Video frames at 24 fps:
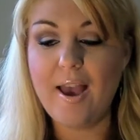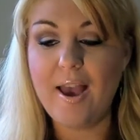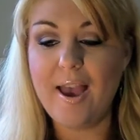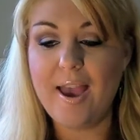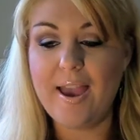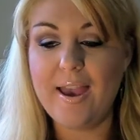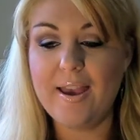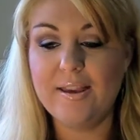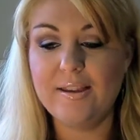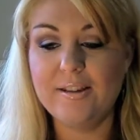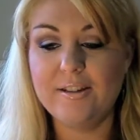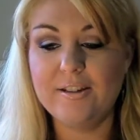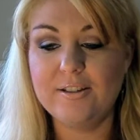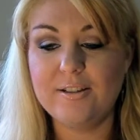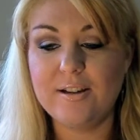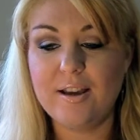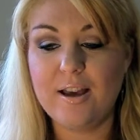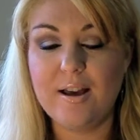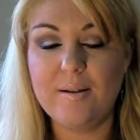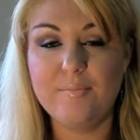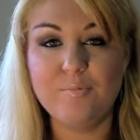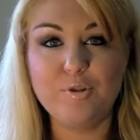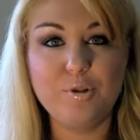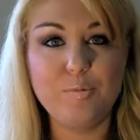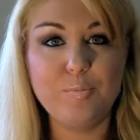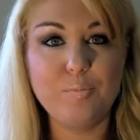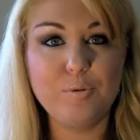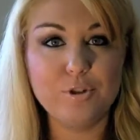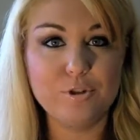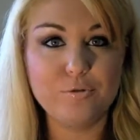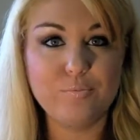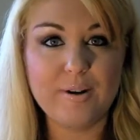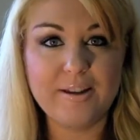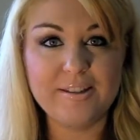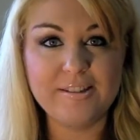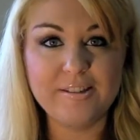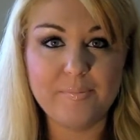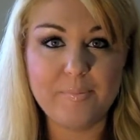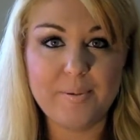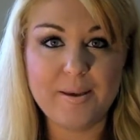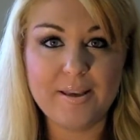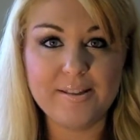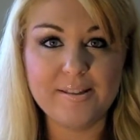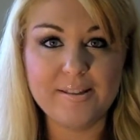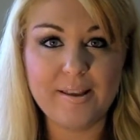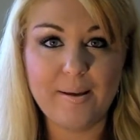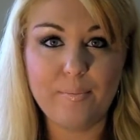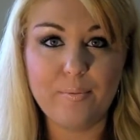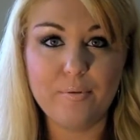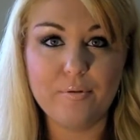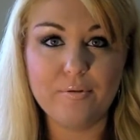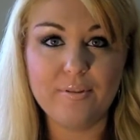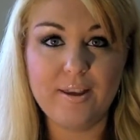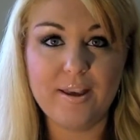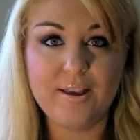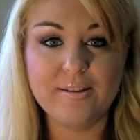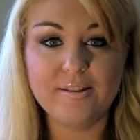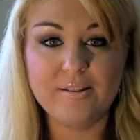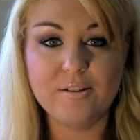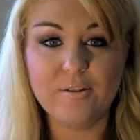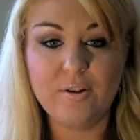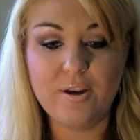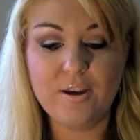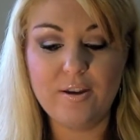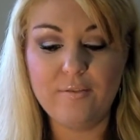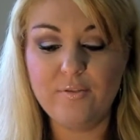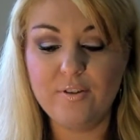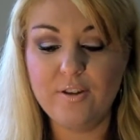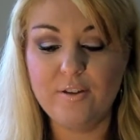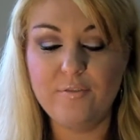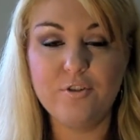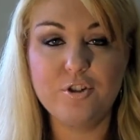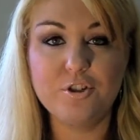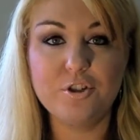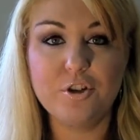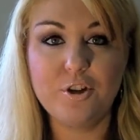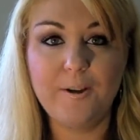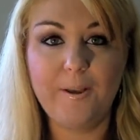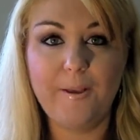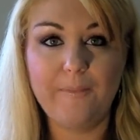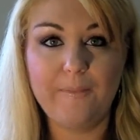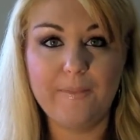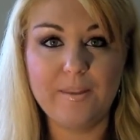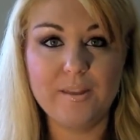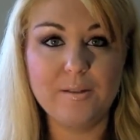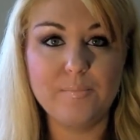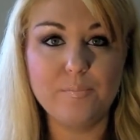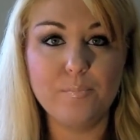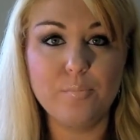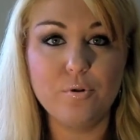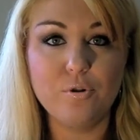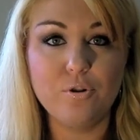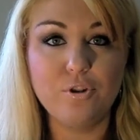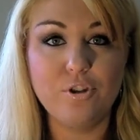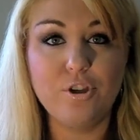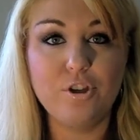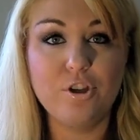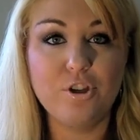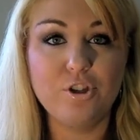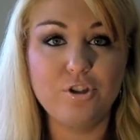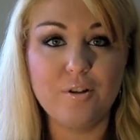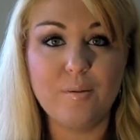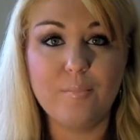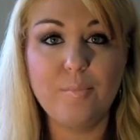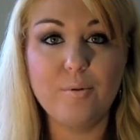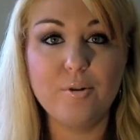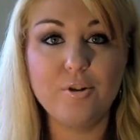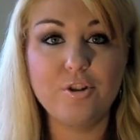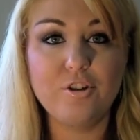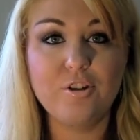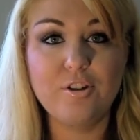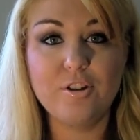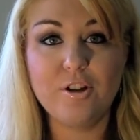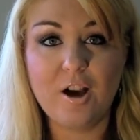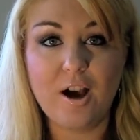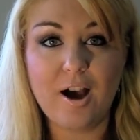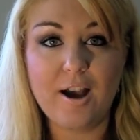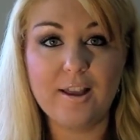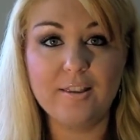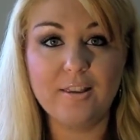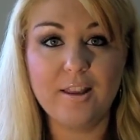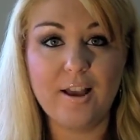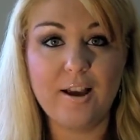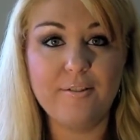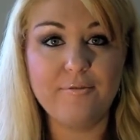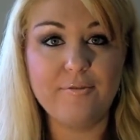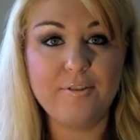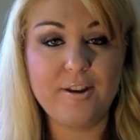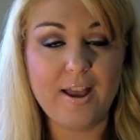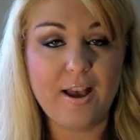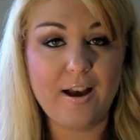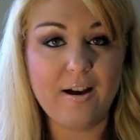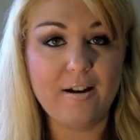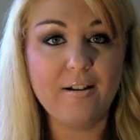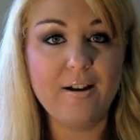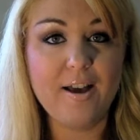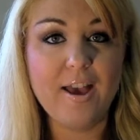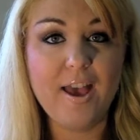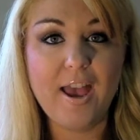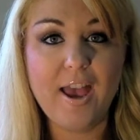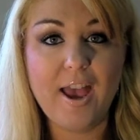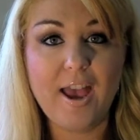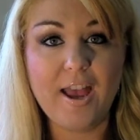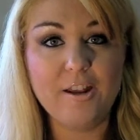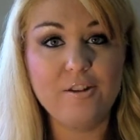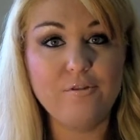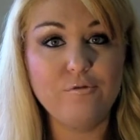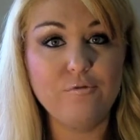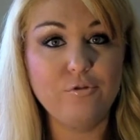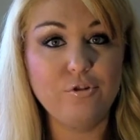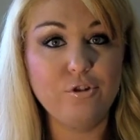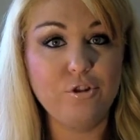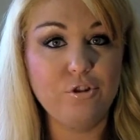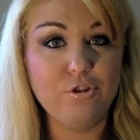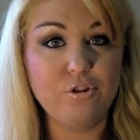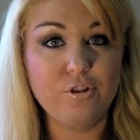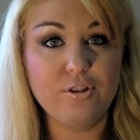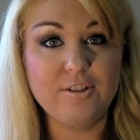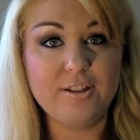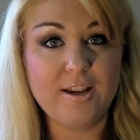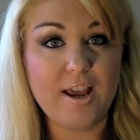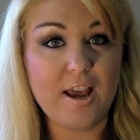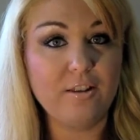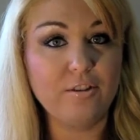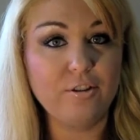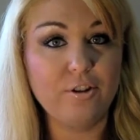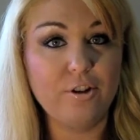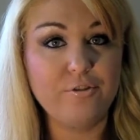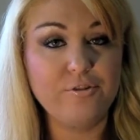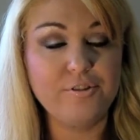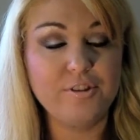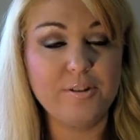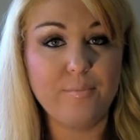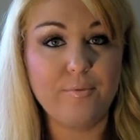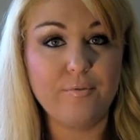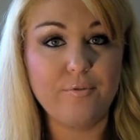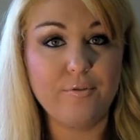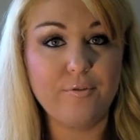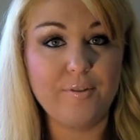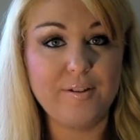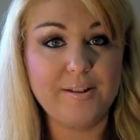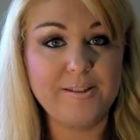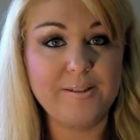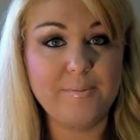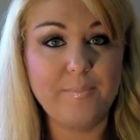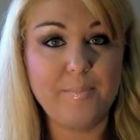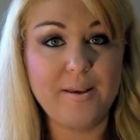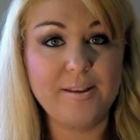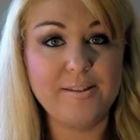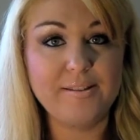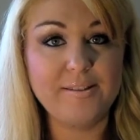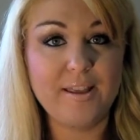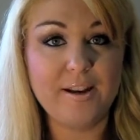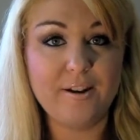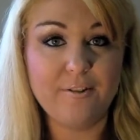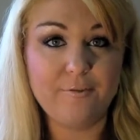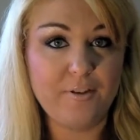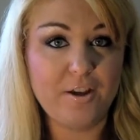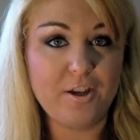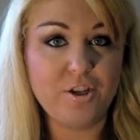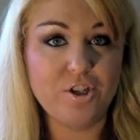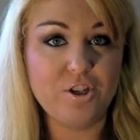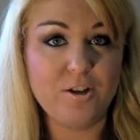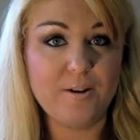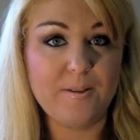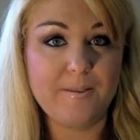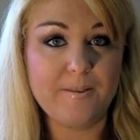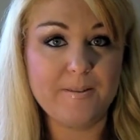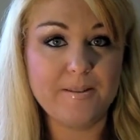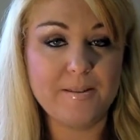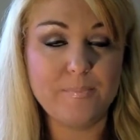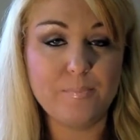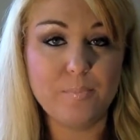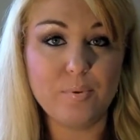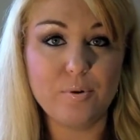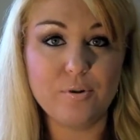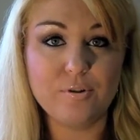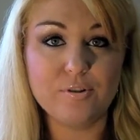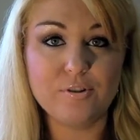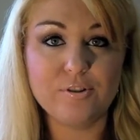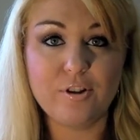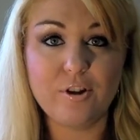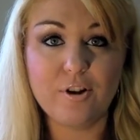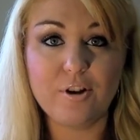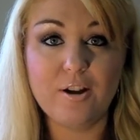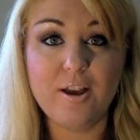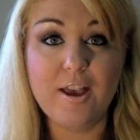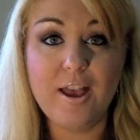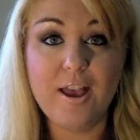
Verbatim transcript: and um, she puts recipes up on there so even if you don't get this book you can jump onto the kind life now and you can download some of the recipes that are featured in this book so